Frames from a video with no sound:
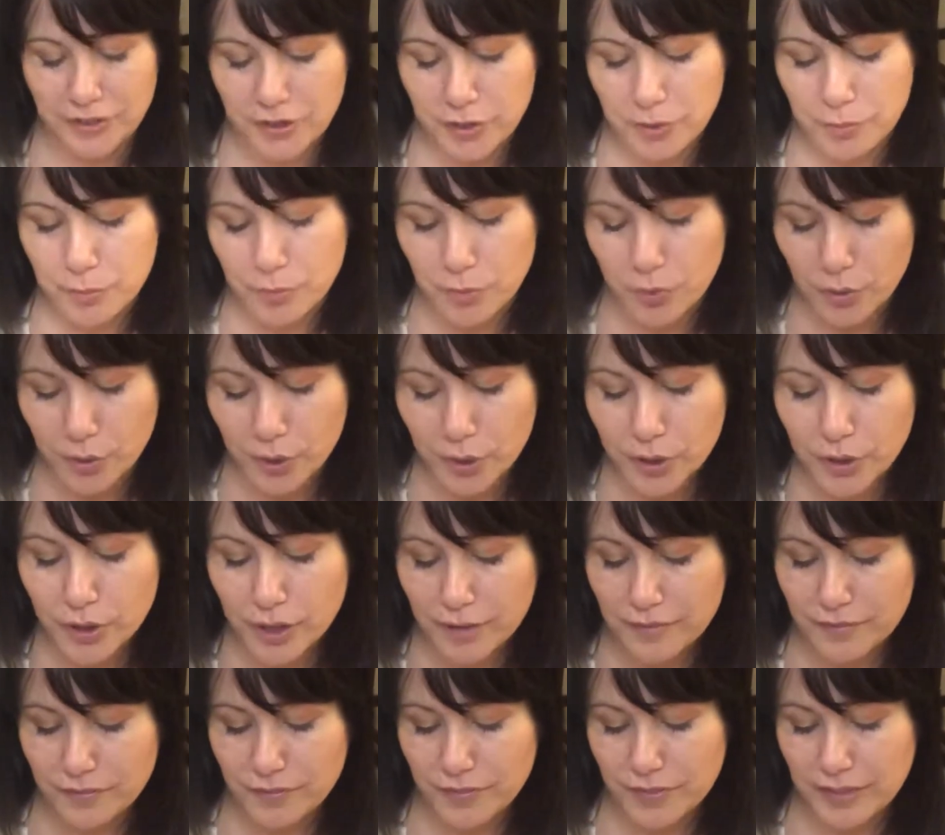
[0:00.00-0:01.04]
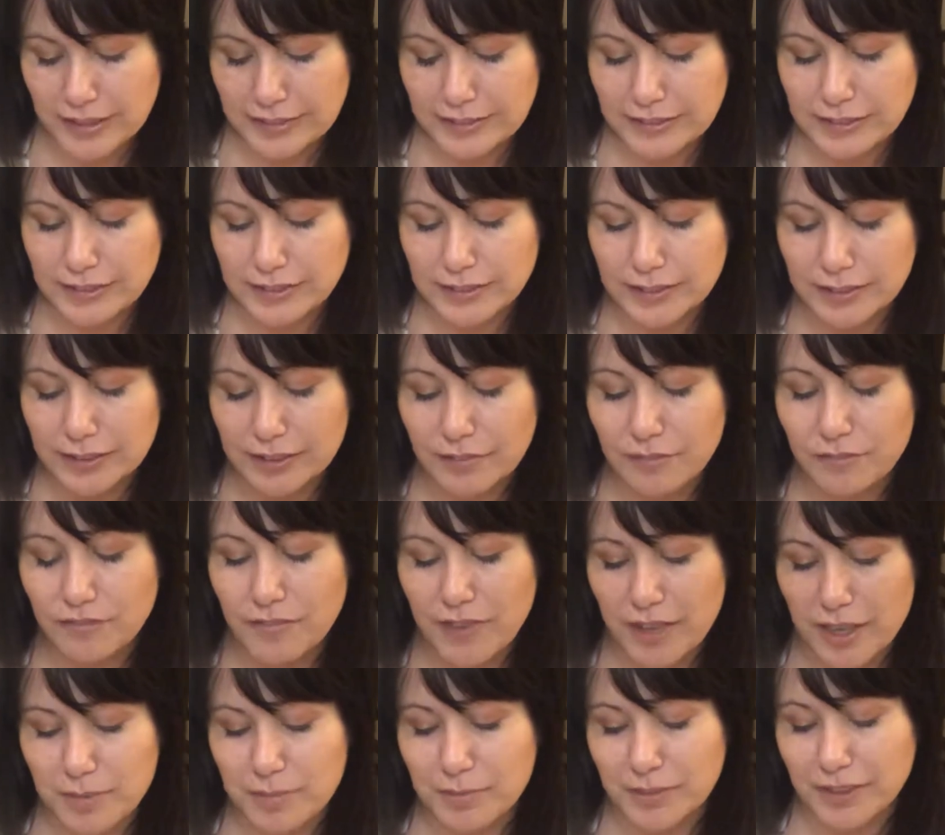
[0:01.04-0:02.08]
the moral of this
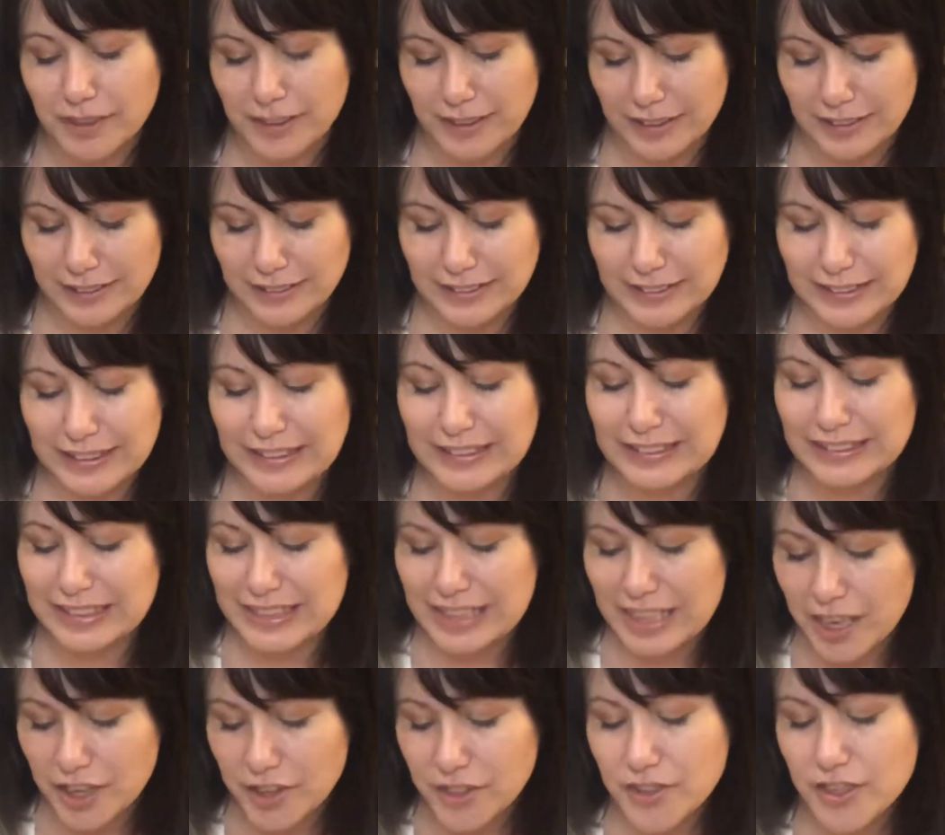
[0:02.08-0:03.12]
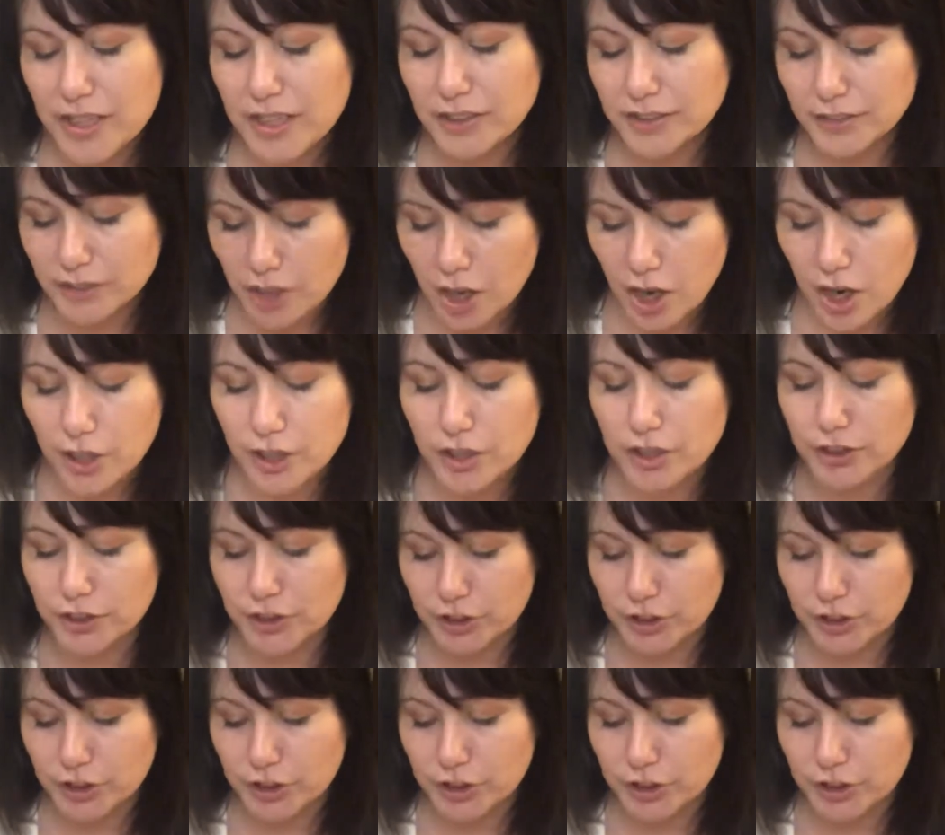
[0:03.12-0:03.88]
fable is nothing is harder